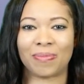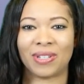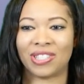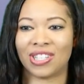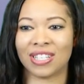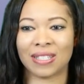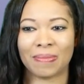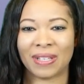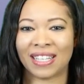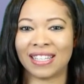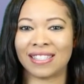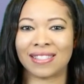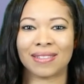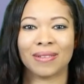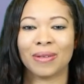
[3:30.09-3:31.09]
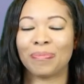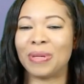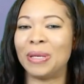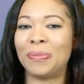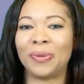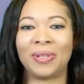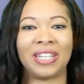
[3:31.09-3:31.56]
but just because
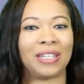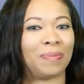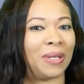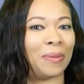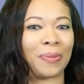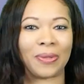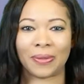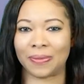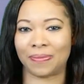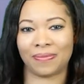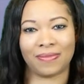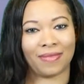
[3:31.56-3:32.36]
people need people.